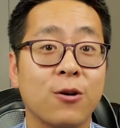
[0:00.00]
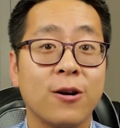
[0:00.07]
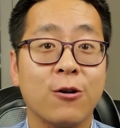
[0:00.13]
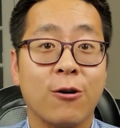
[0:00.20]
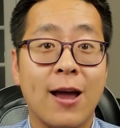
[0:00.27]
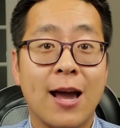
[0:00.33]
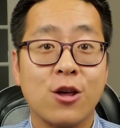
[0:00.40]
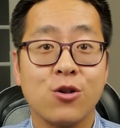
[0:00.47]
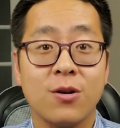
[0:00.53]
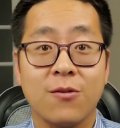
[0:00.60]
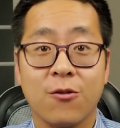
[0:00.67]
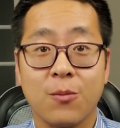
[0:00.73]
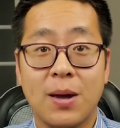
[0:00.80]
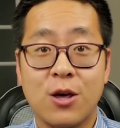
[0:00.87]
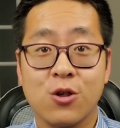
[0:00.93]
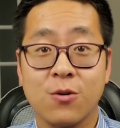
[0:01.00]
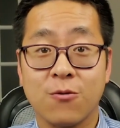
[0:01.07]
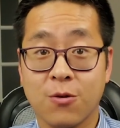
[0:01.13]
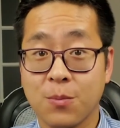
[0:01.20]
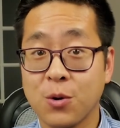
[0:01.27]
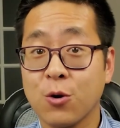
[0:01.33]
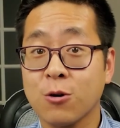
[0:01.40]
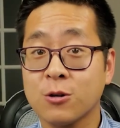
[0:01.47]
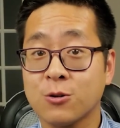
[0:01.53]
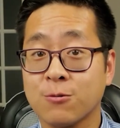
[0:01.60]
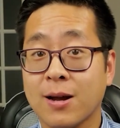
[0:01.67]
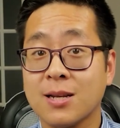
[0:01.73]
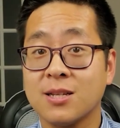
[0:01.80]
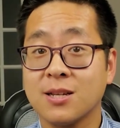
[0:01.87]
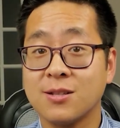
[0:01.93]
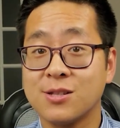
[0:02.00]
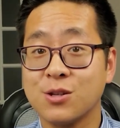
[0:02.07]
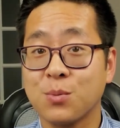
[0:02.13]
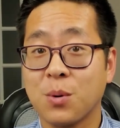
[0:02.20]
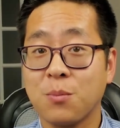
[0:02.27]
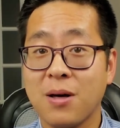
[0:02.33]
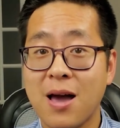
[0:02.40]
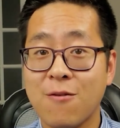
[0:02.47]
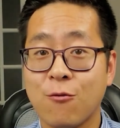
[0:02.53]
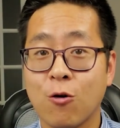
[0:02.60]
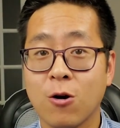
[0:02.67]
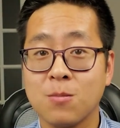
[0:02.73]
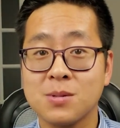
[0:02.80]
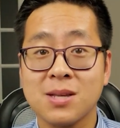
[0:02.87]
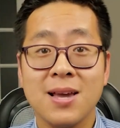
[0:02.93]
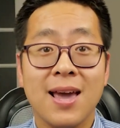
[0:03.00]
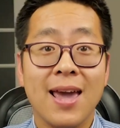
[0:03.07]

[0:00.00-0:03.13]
interaction information from your direct-to-consumer platforms